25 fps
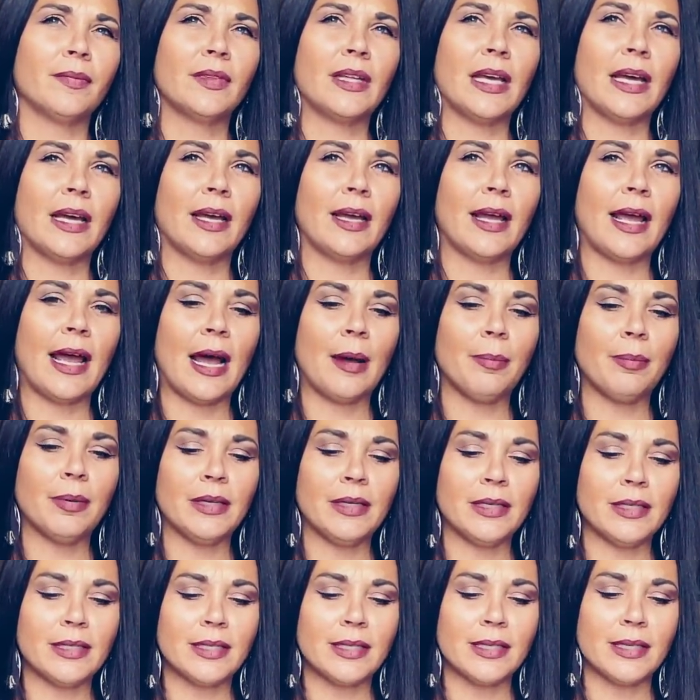that
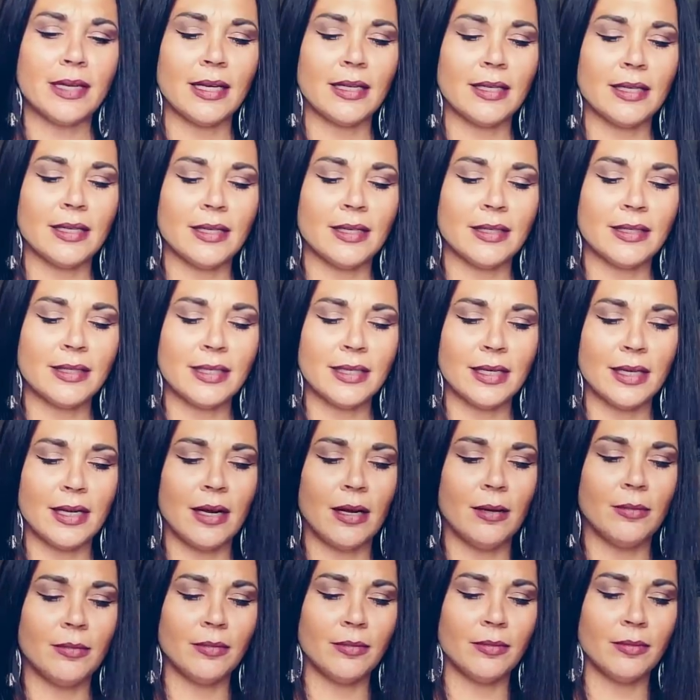happiness is to
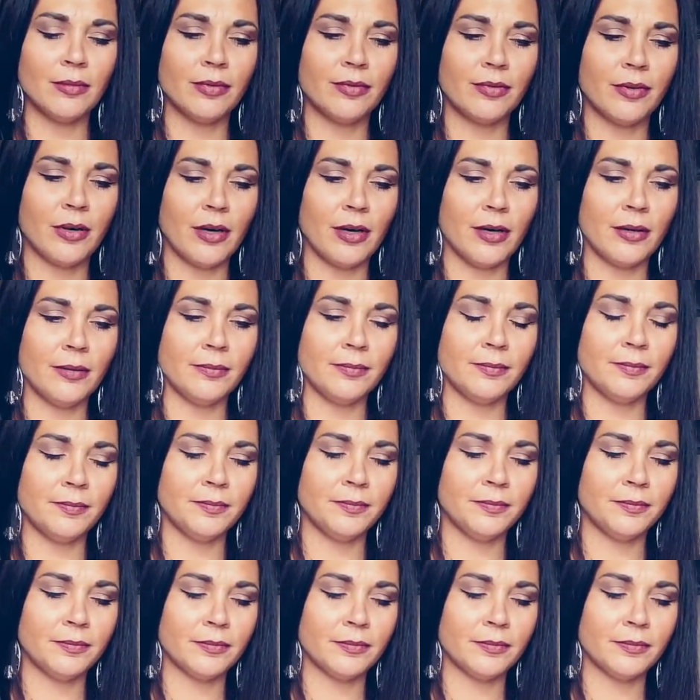come from